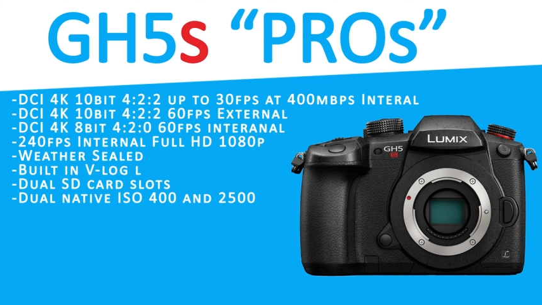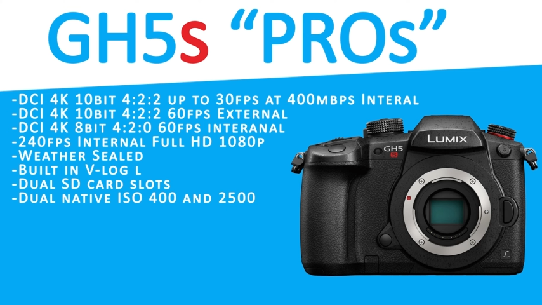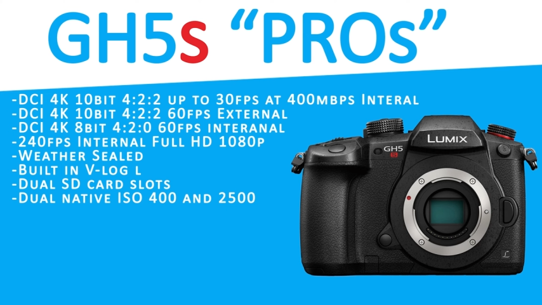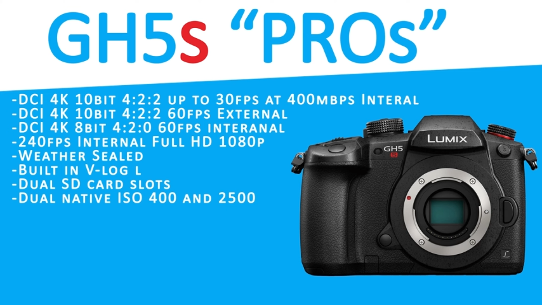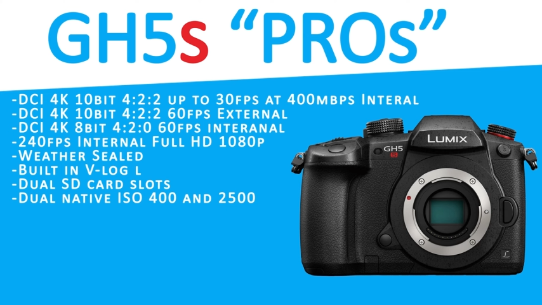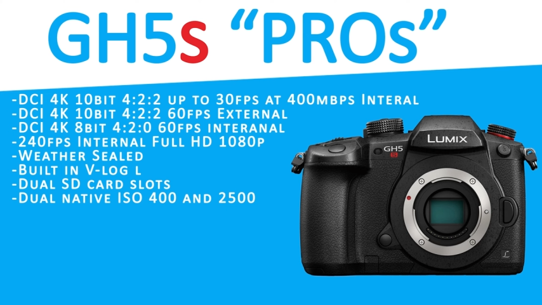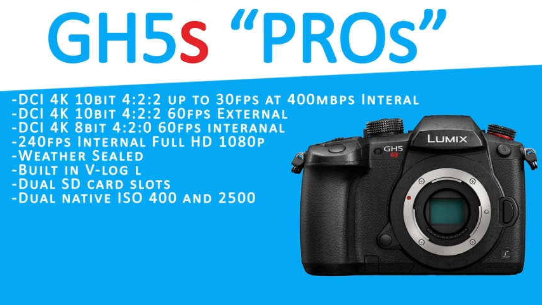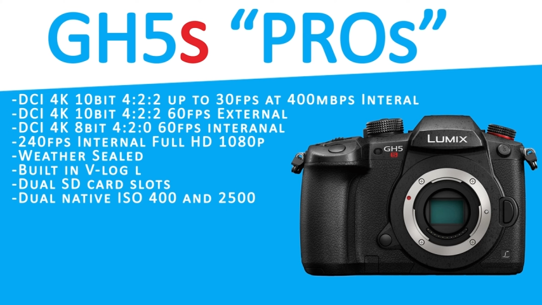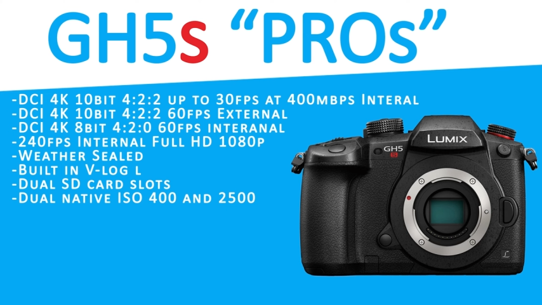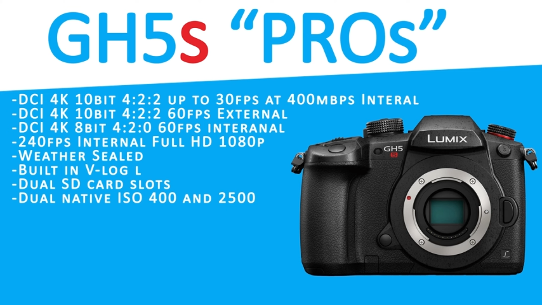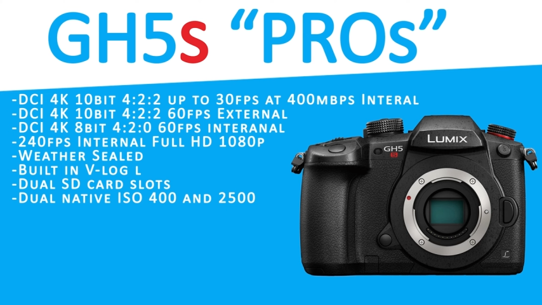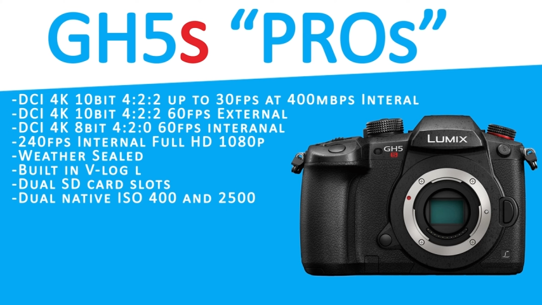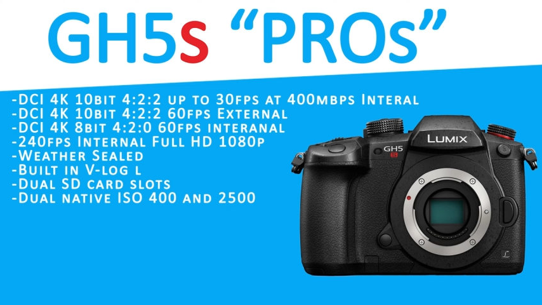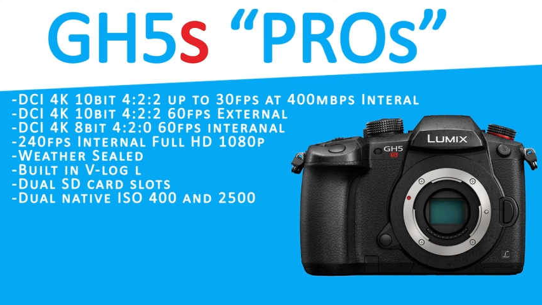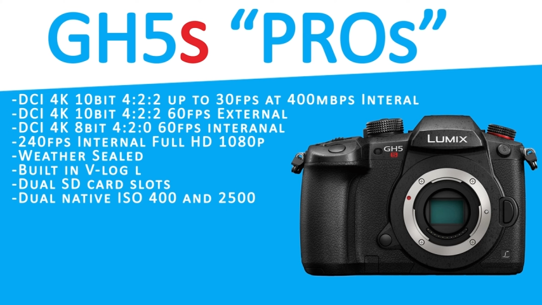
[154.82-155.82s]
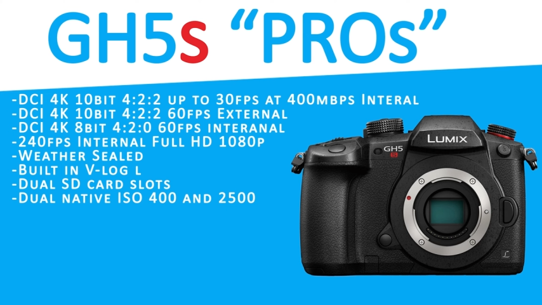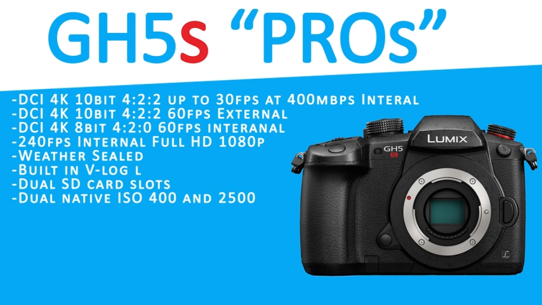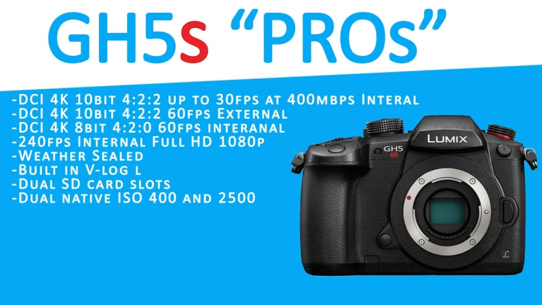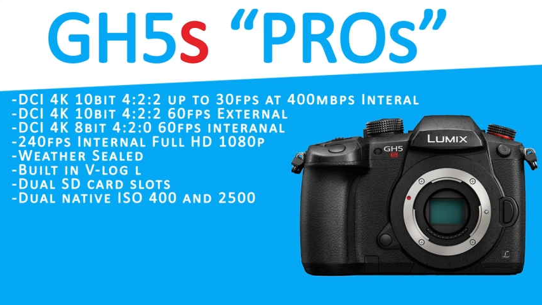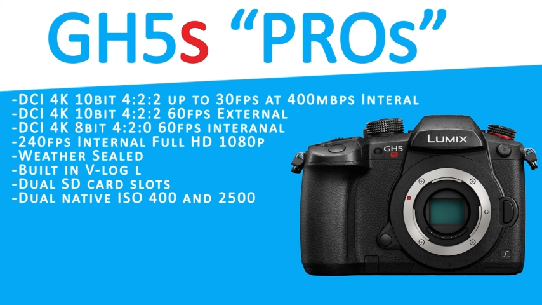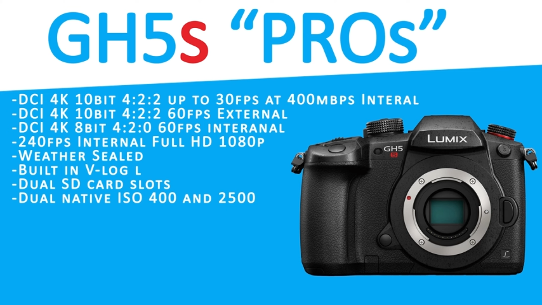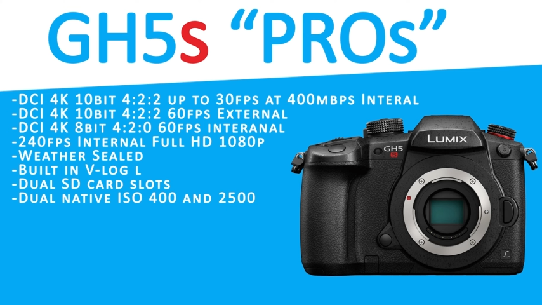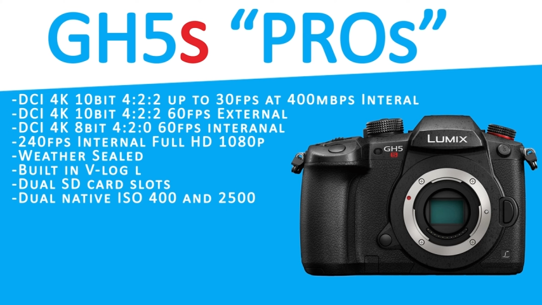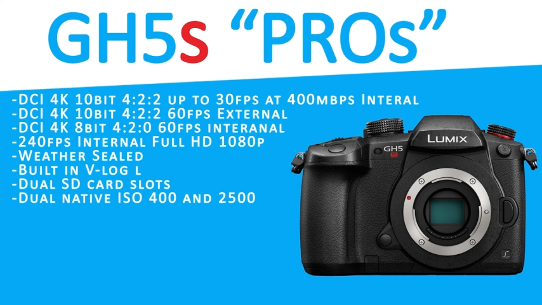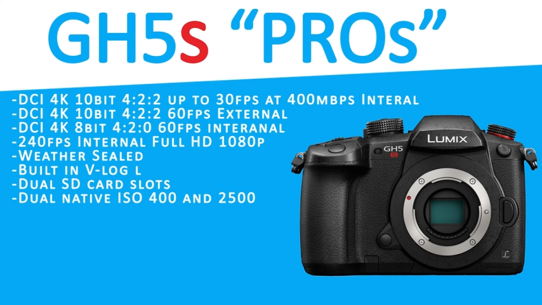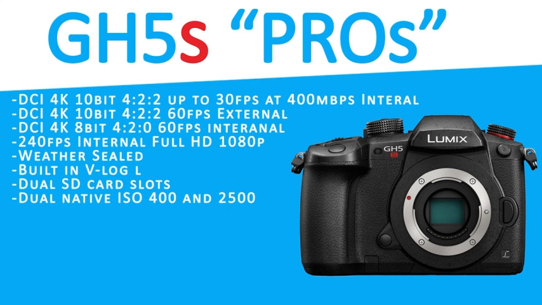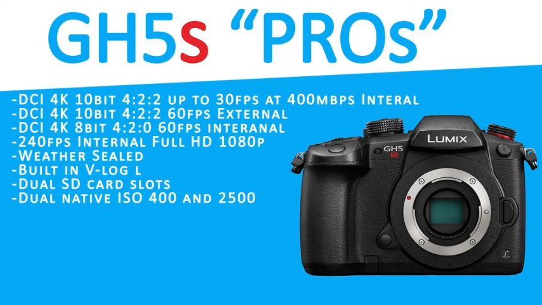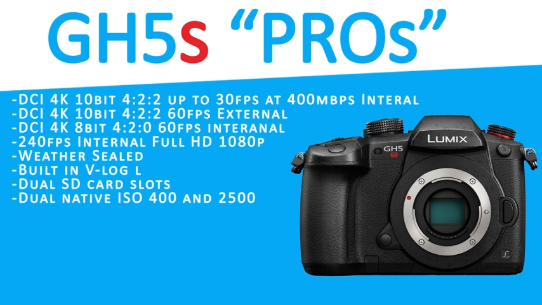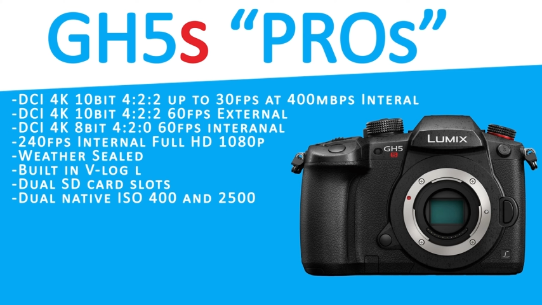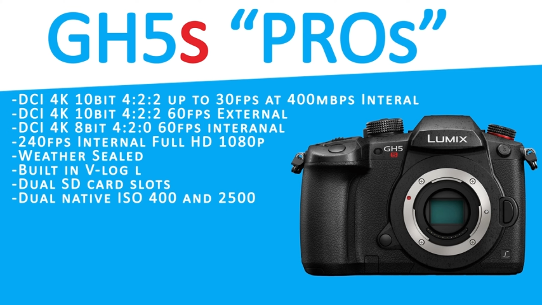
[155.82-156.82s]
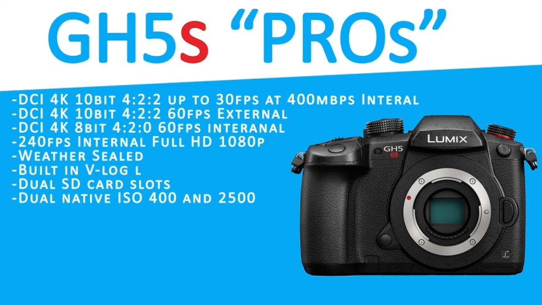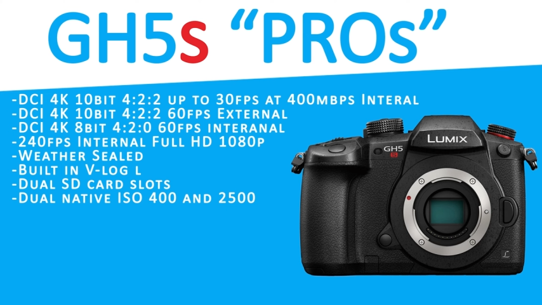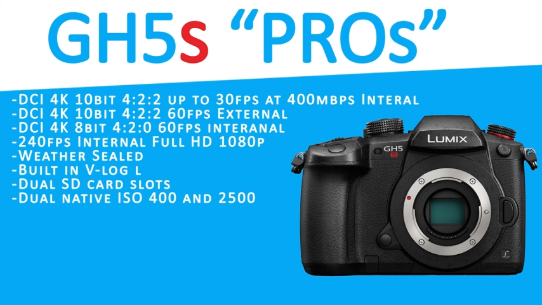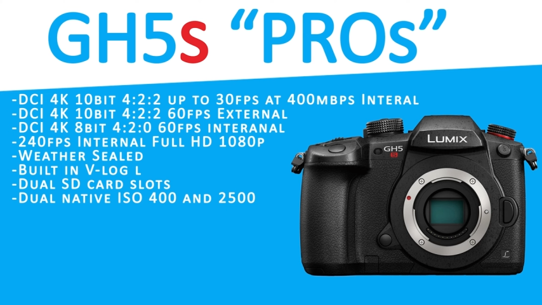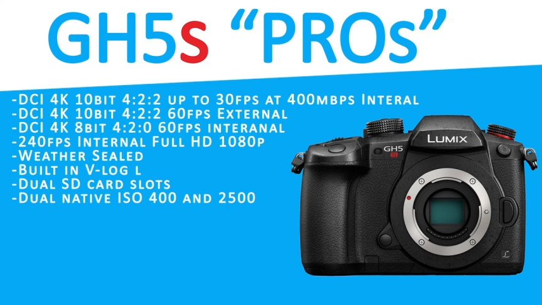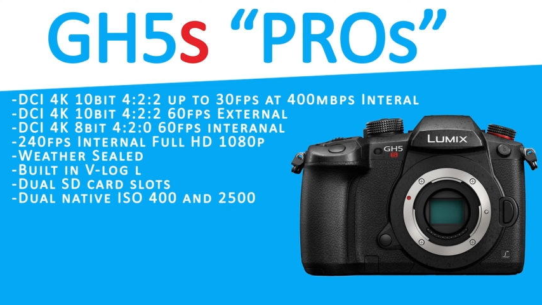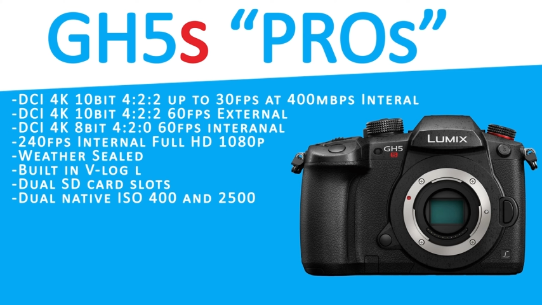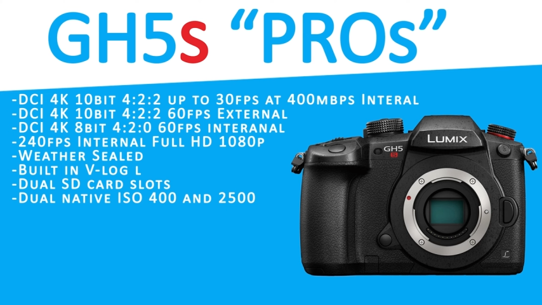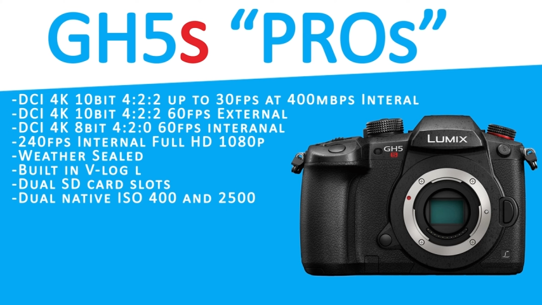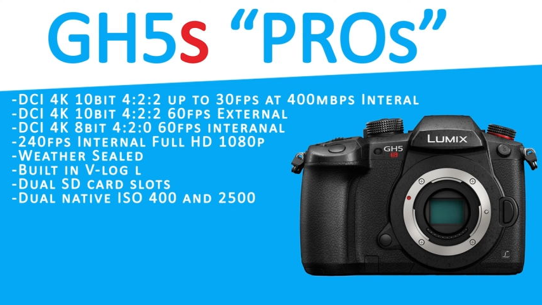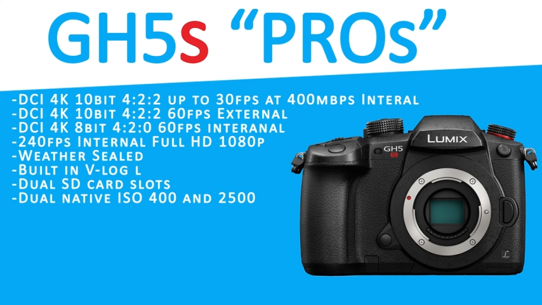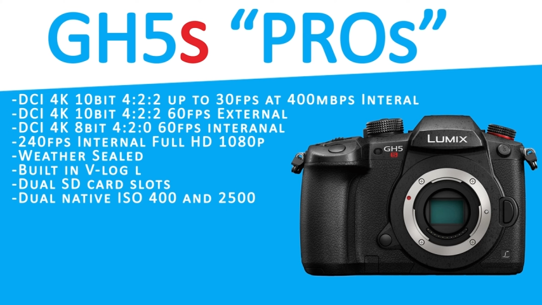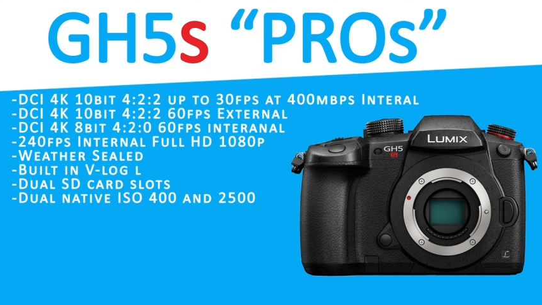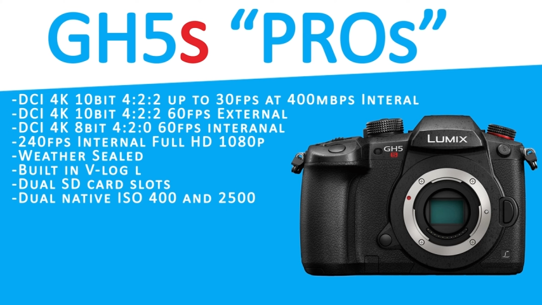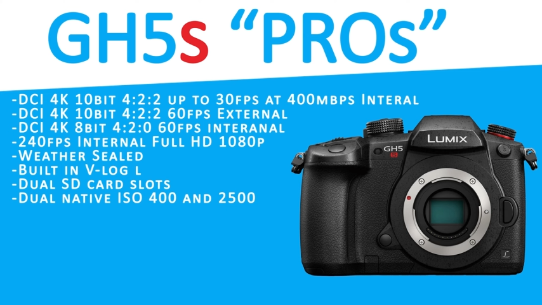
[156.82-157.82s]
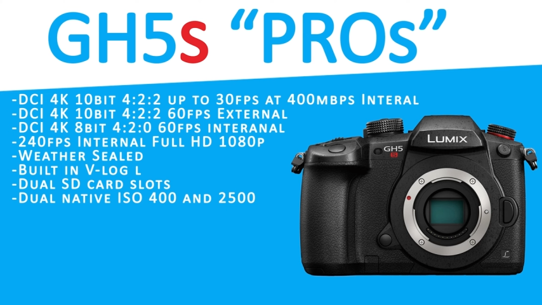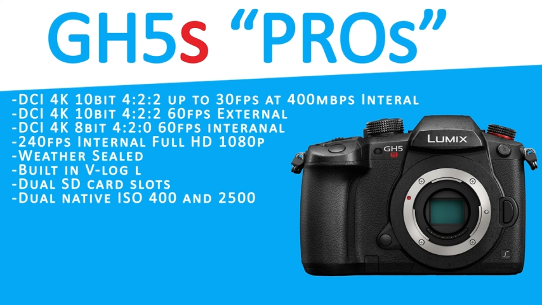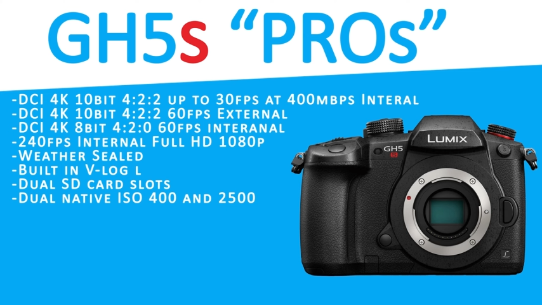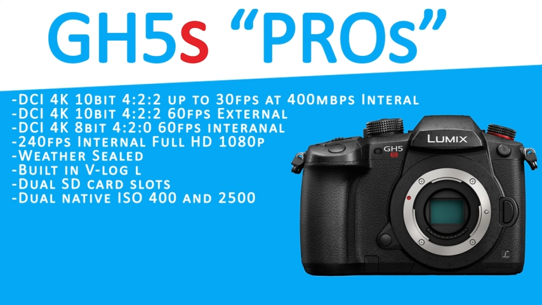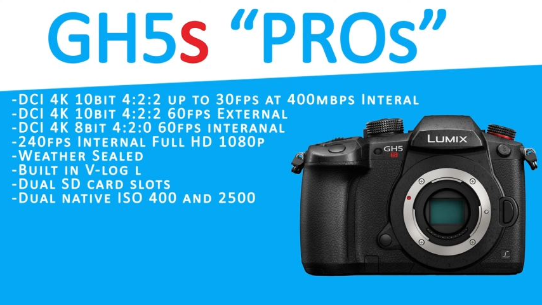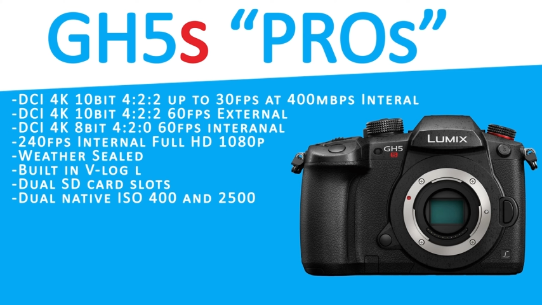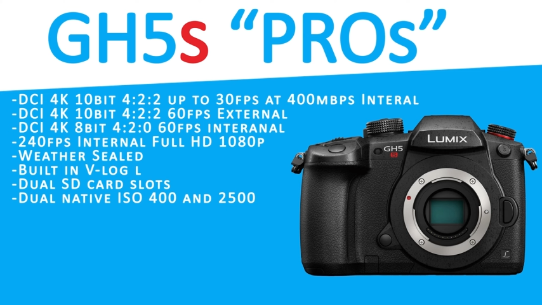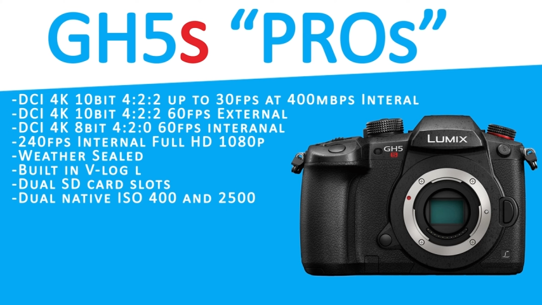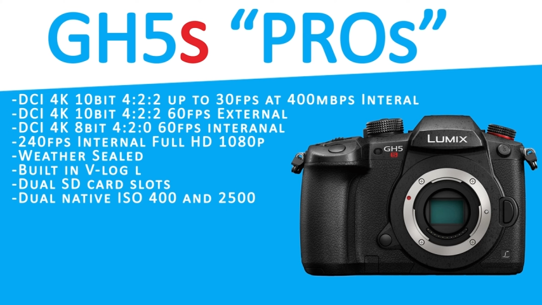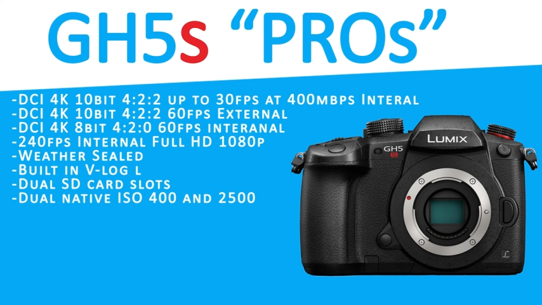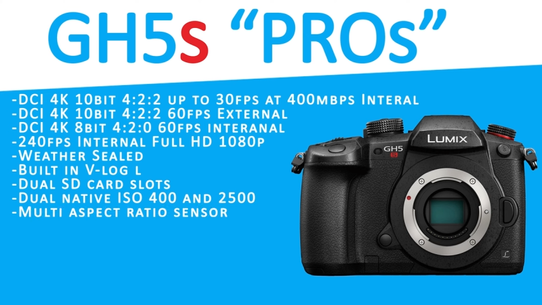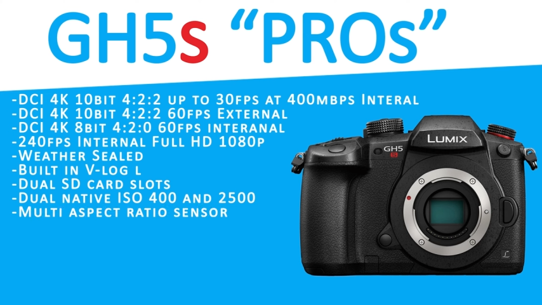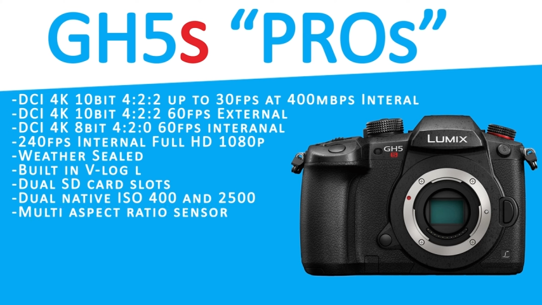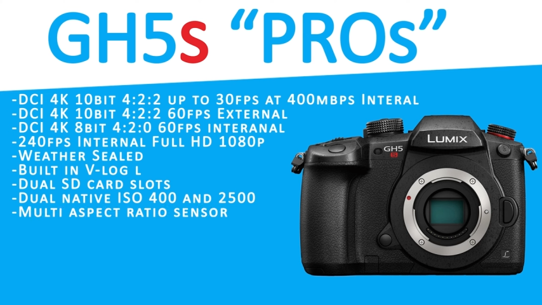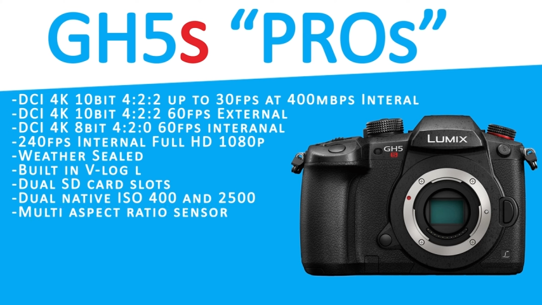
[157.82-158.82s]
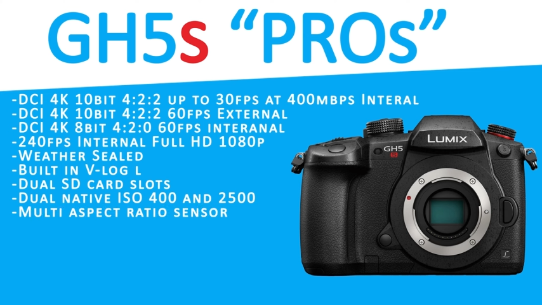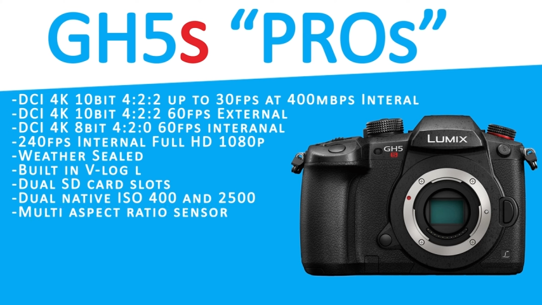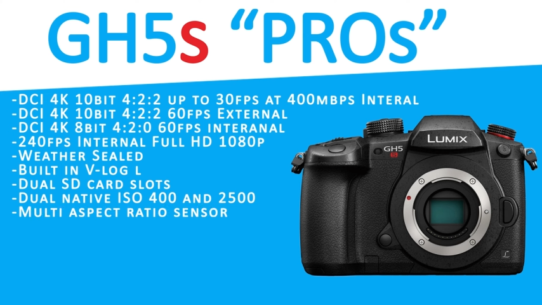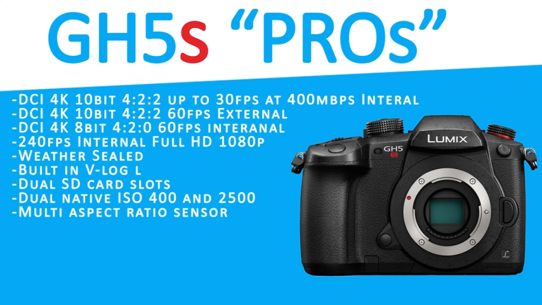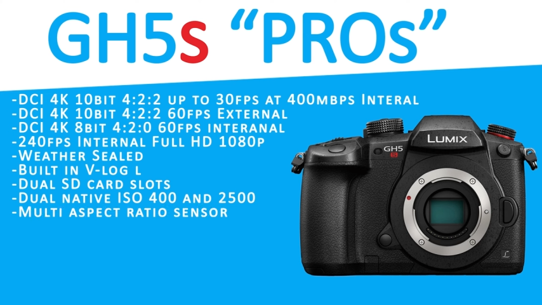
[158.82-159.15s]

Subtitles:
[unreadable: no face in view]